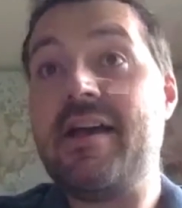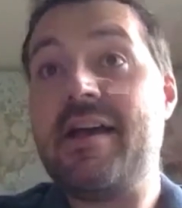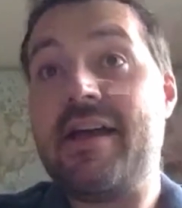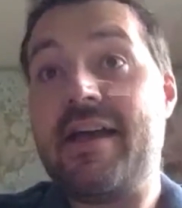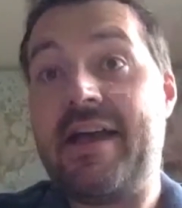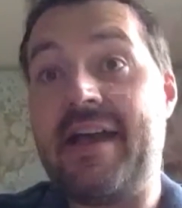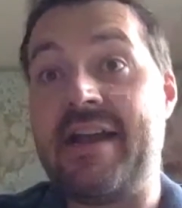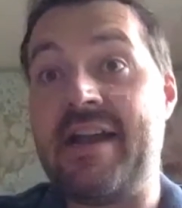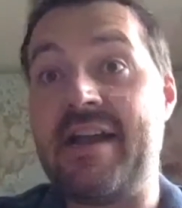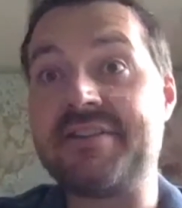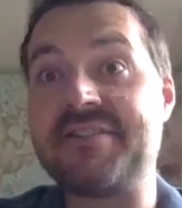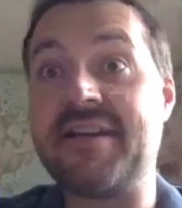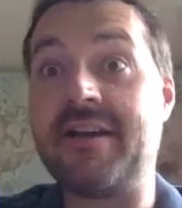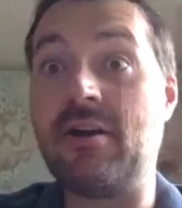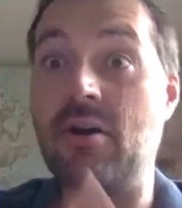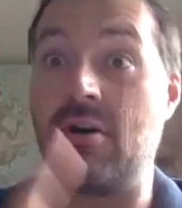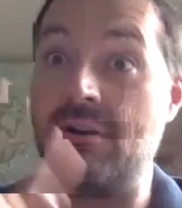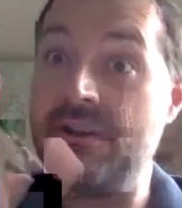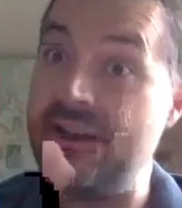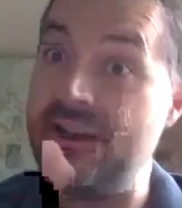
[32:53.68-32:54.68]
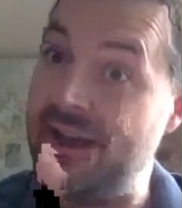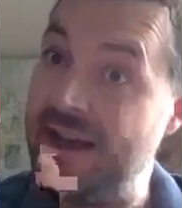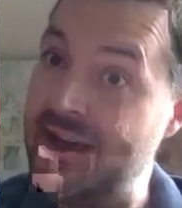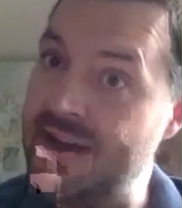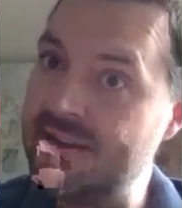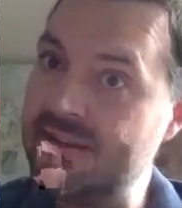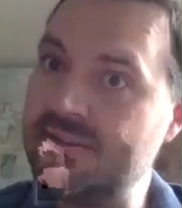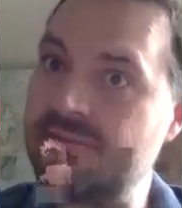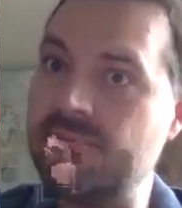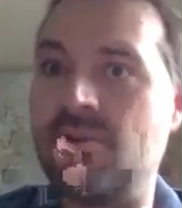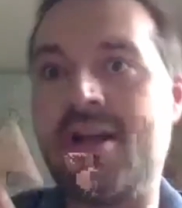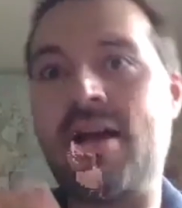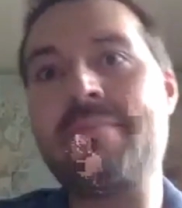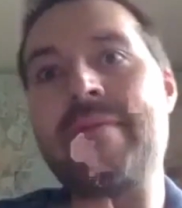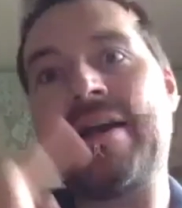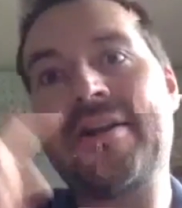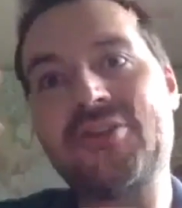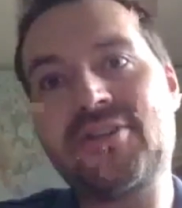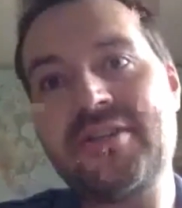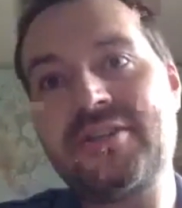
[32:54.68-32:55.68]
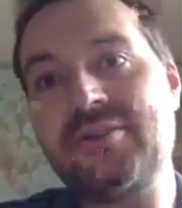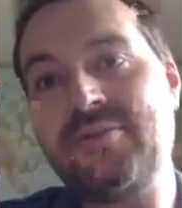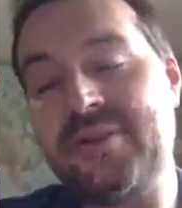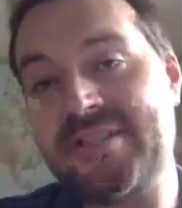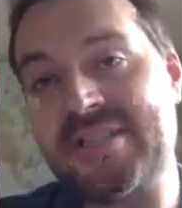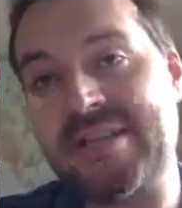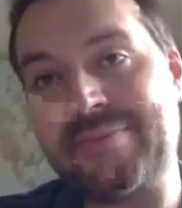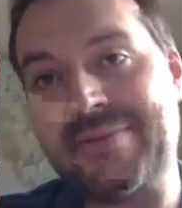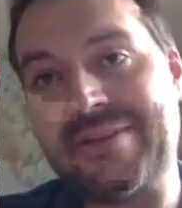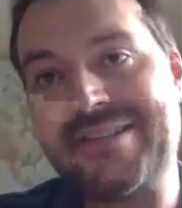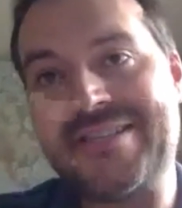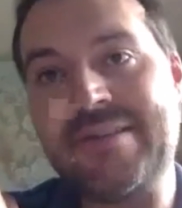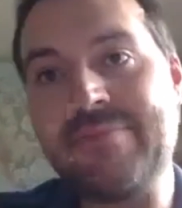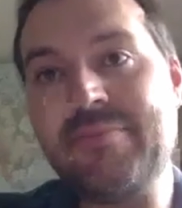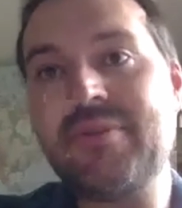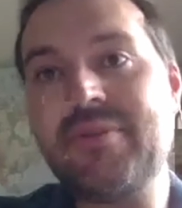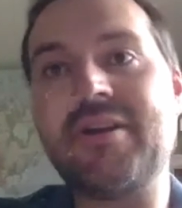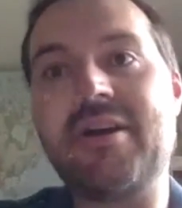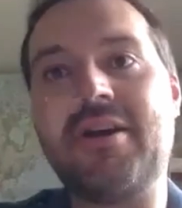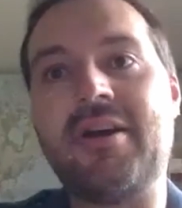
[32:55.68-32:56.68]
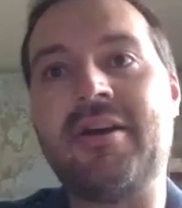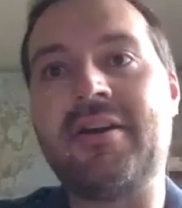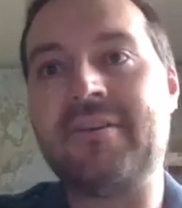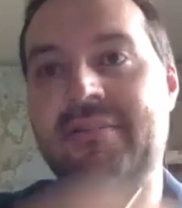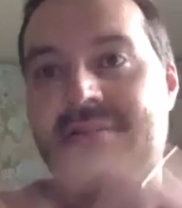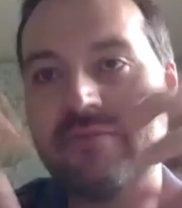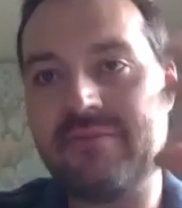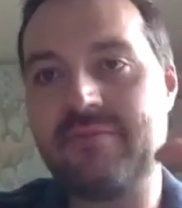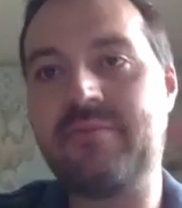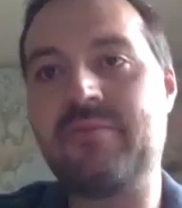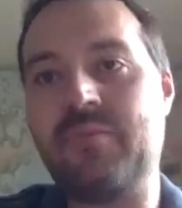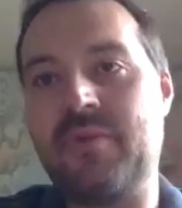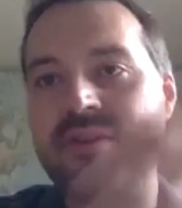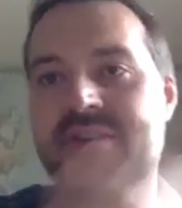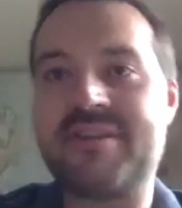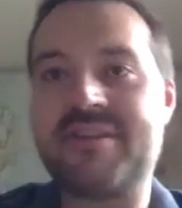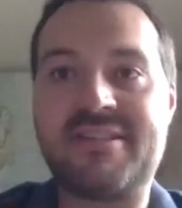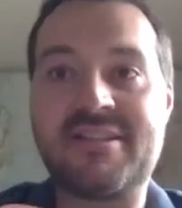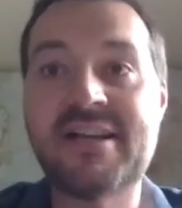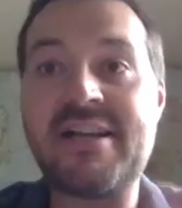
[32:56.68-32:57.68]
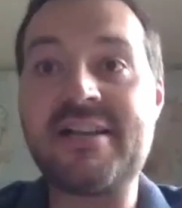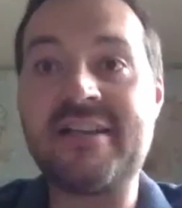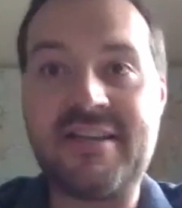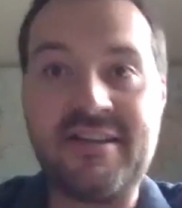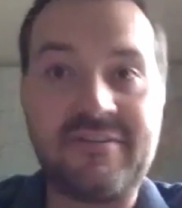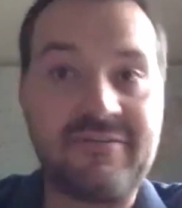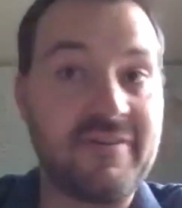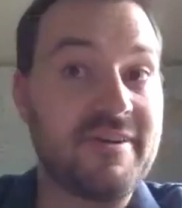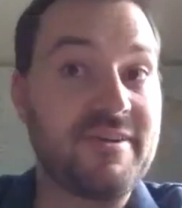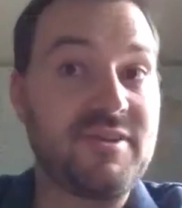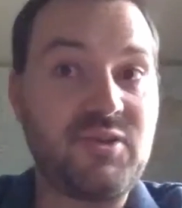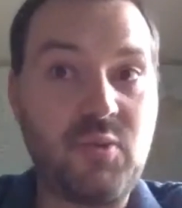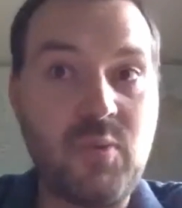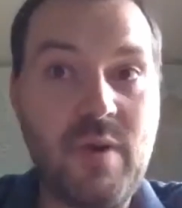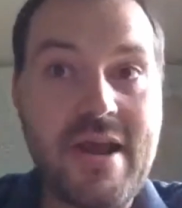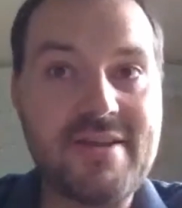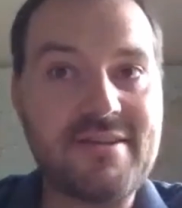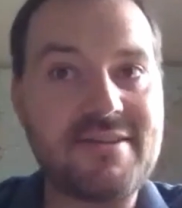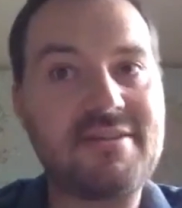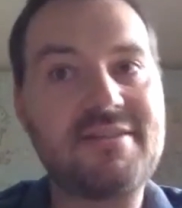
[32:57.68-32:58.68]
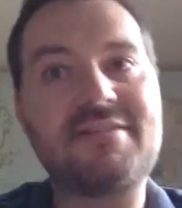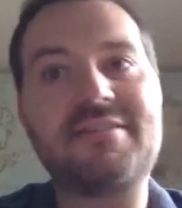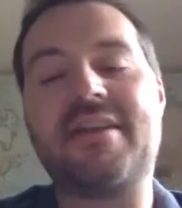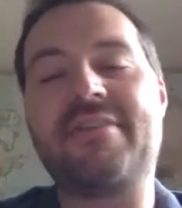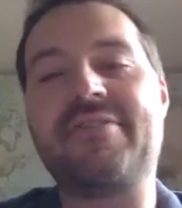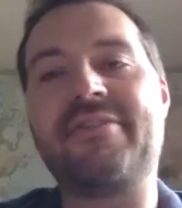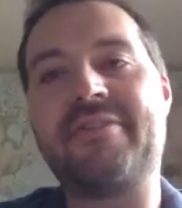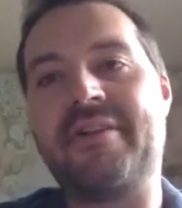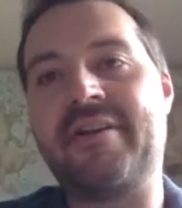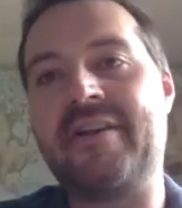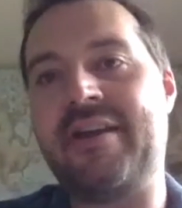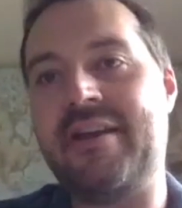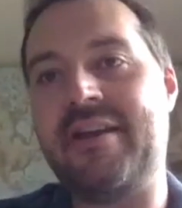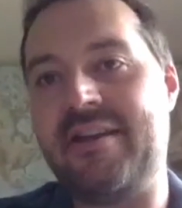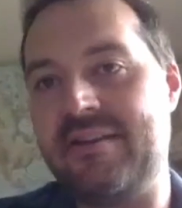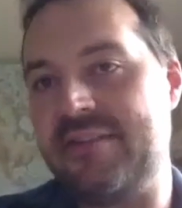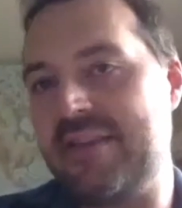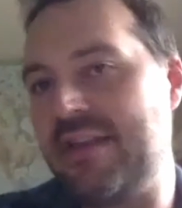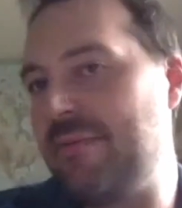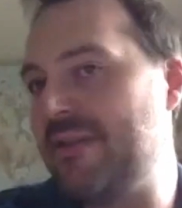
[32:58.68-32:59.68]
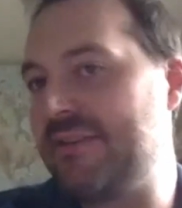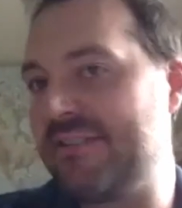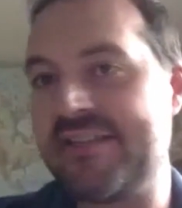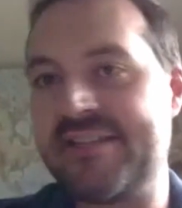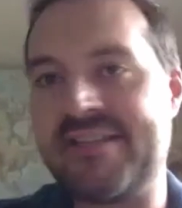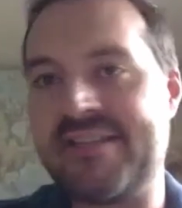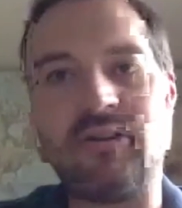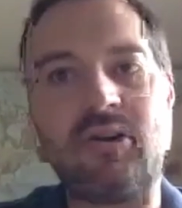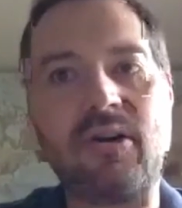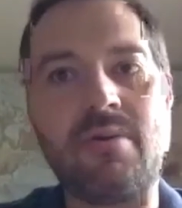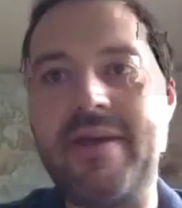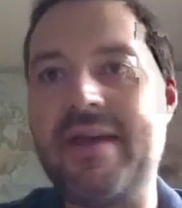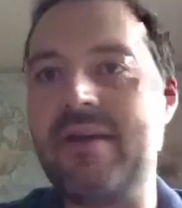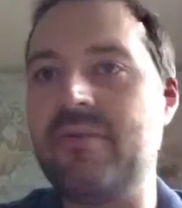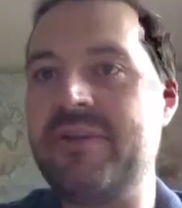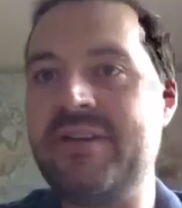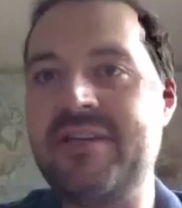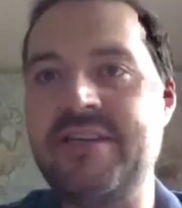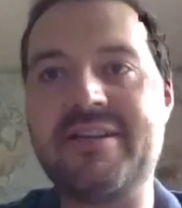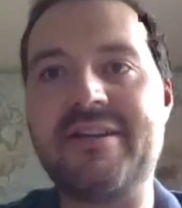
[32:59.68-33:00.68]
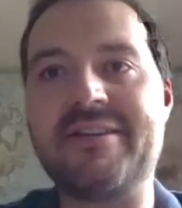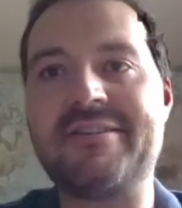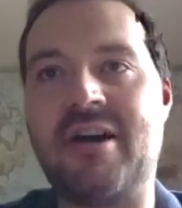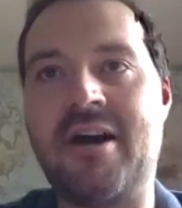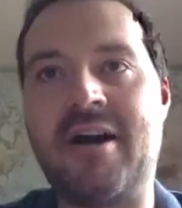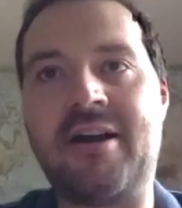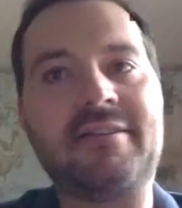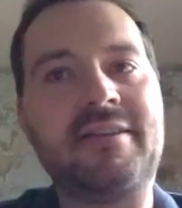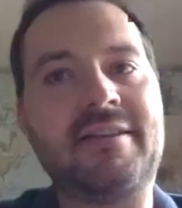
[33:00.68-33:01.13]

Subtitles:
And I was like, oh yeah, well, I'm actually doing something similar with a slightly different twist. And they basically said, oh man, we need to talk.